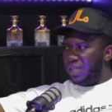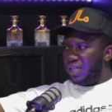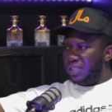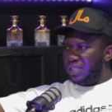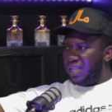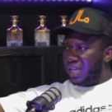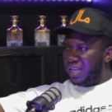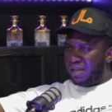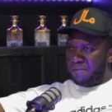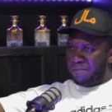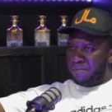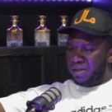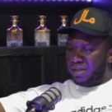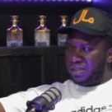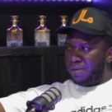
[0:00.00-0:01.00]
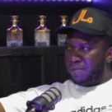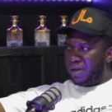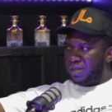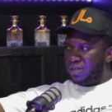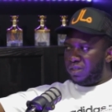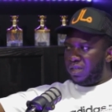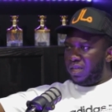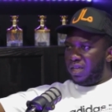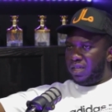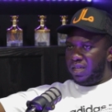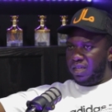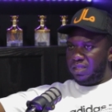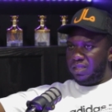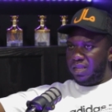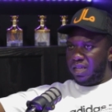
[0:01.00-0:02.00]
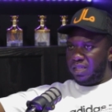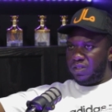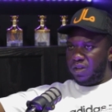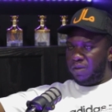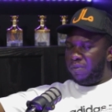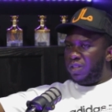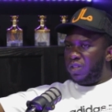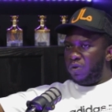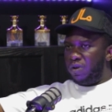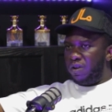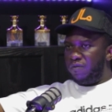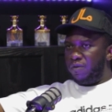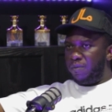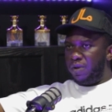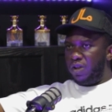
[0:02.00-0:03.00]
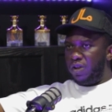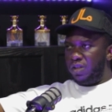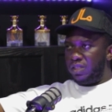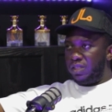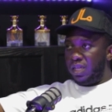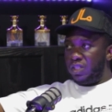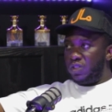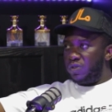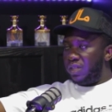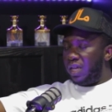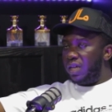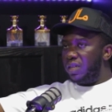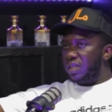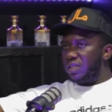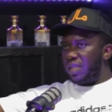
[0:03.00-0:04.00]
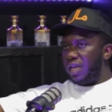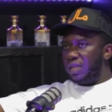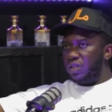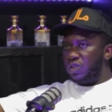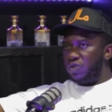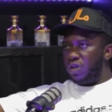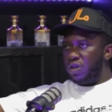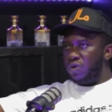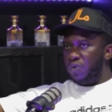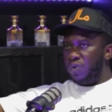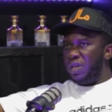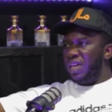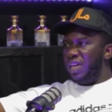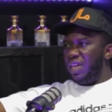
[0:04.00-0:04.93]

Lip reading: I see that they mix and match kits and that. So they've been doing it from an early stage because they understand the struggle.